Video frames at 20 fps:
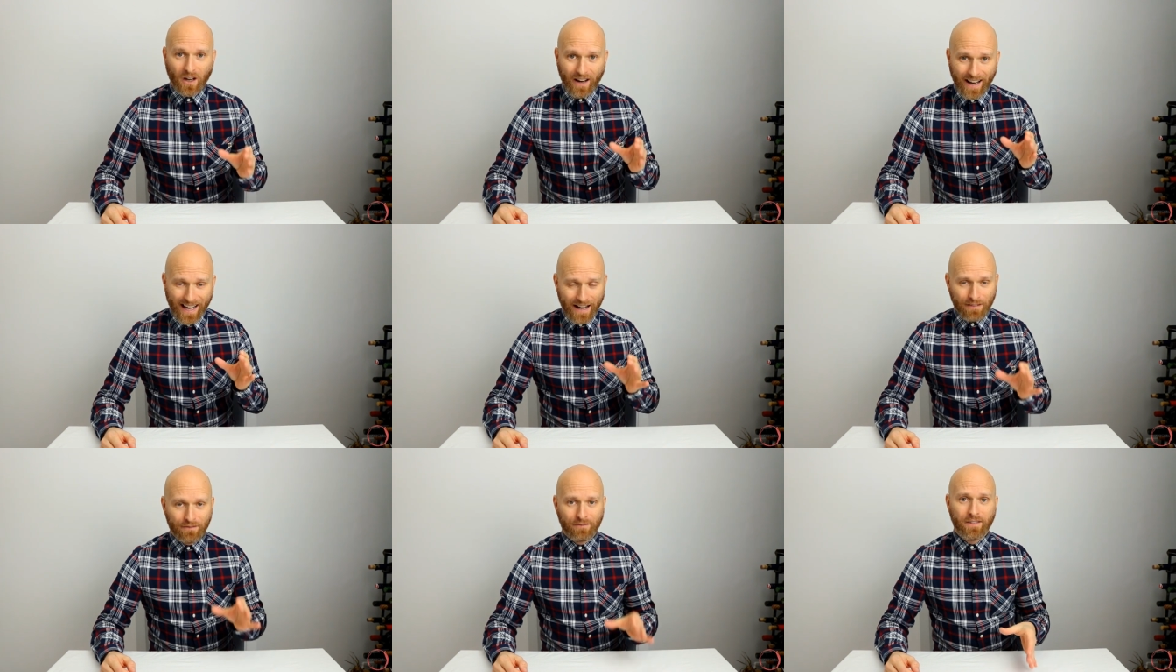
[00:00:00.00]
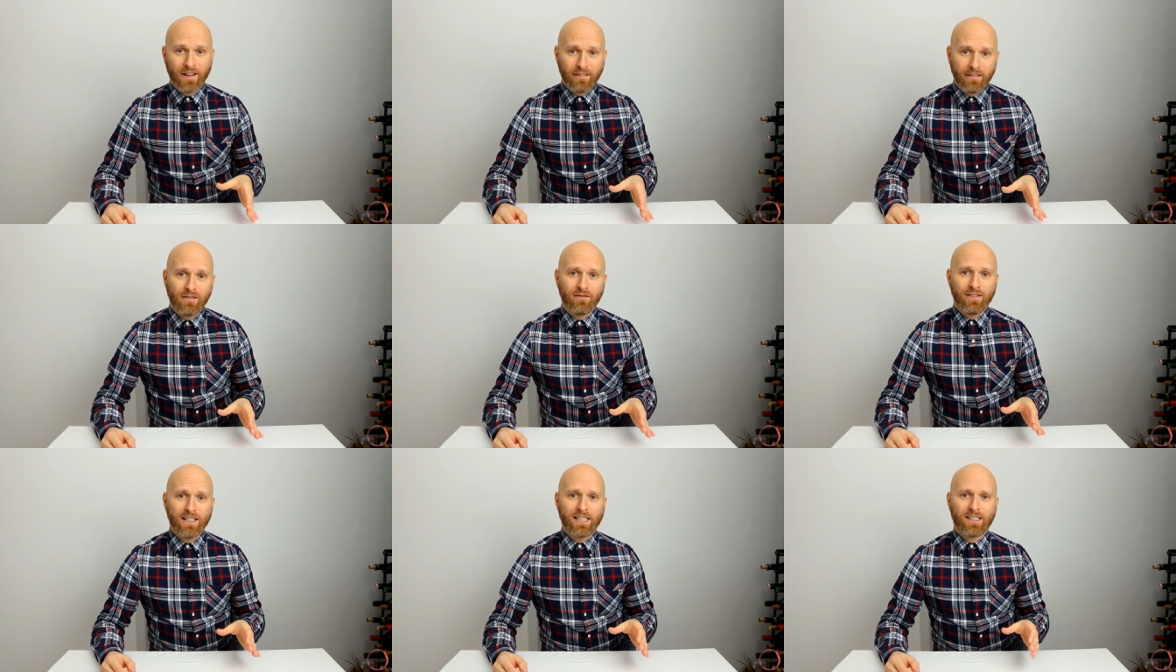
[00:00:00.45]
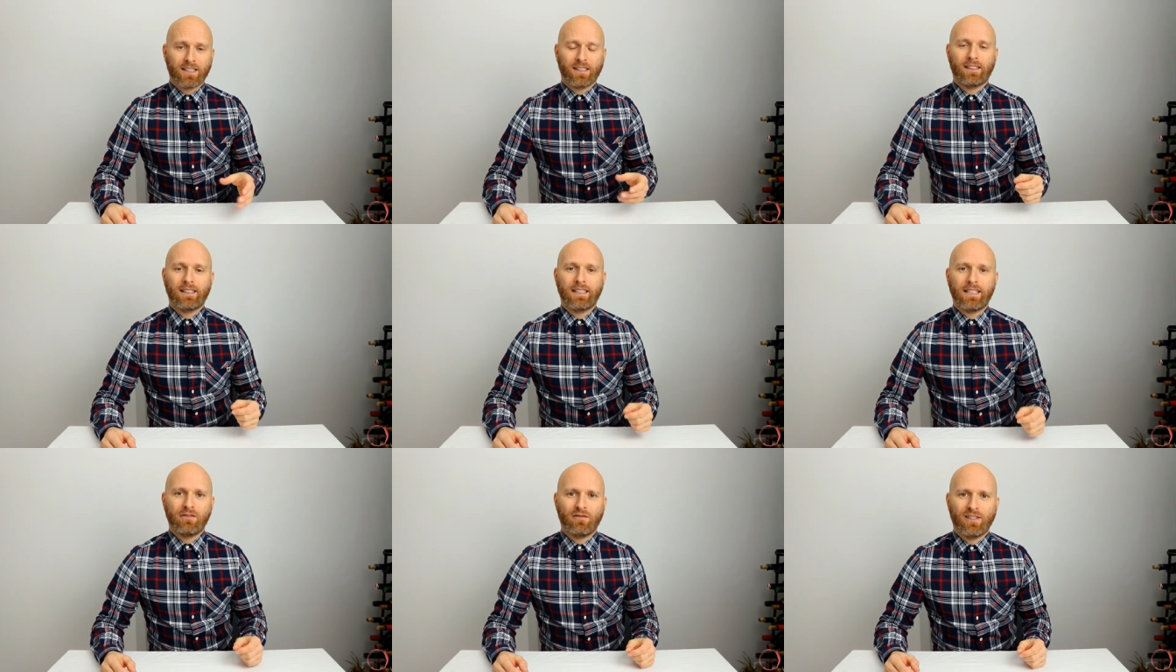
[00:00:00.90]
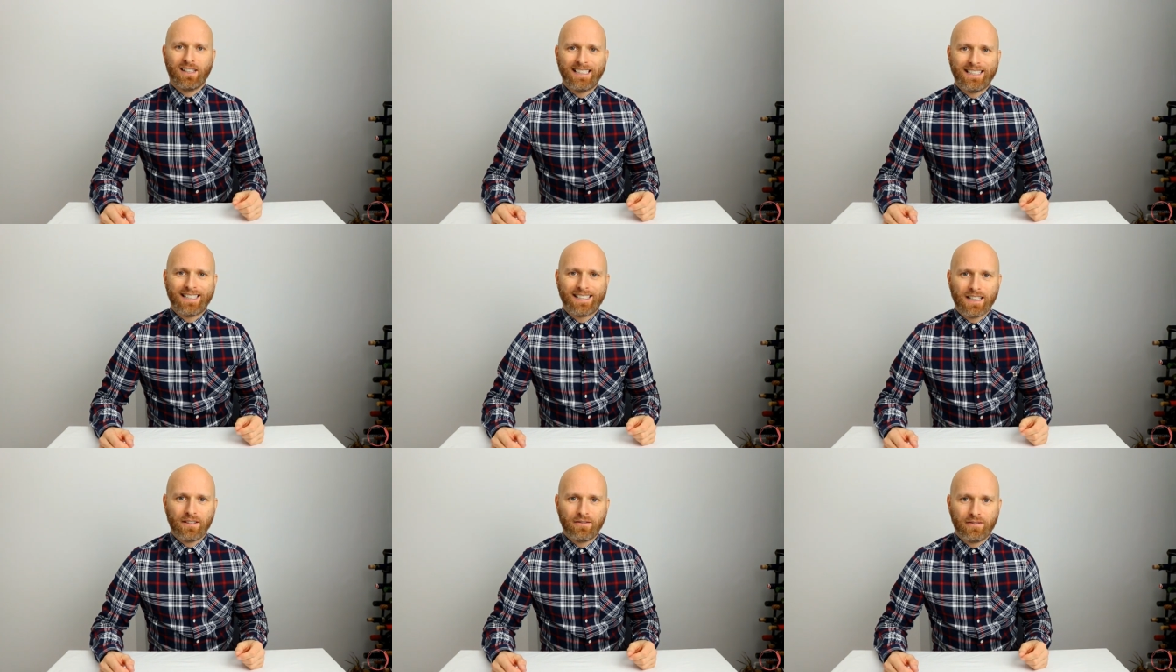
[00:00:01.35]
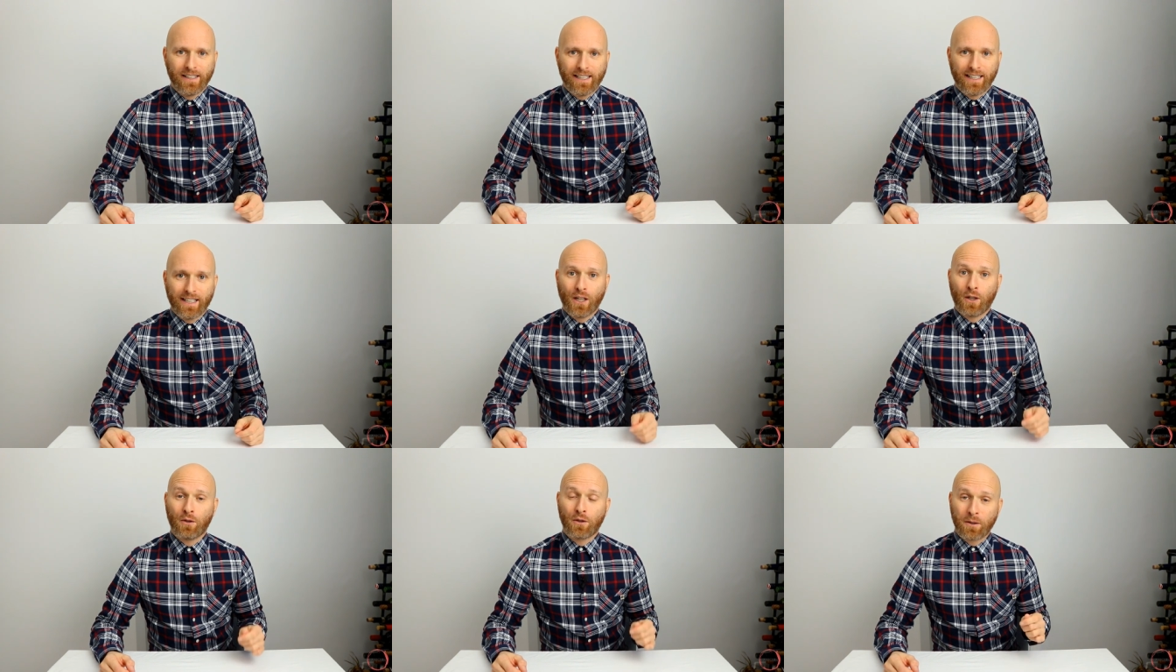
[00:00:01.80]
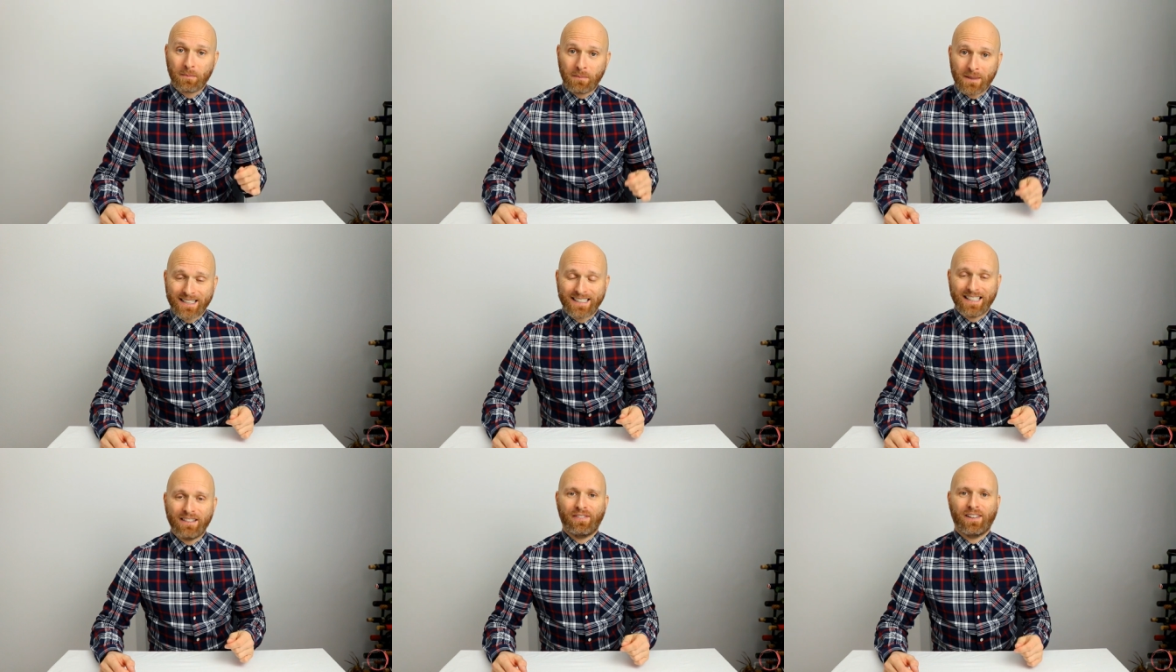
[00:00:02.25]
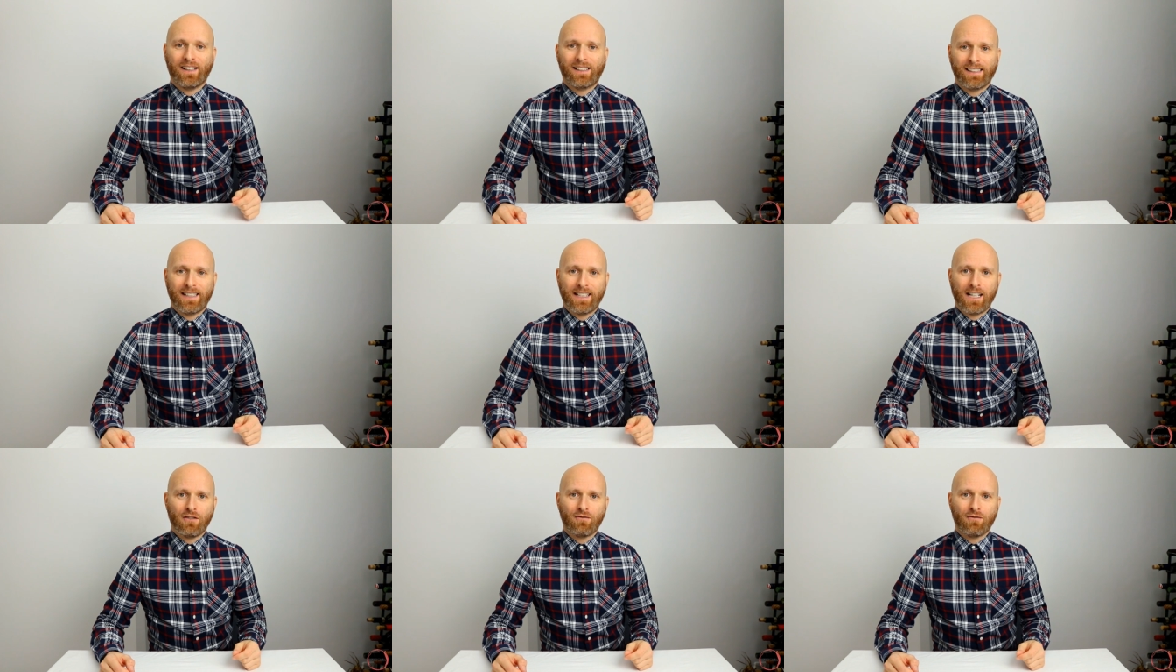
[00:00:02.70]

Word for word: I have very recently released a video specifically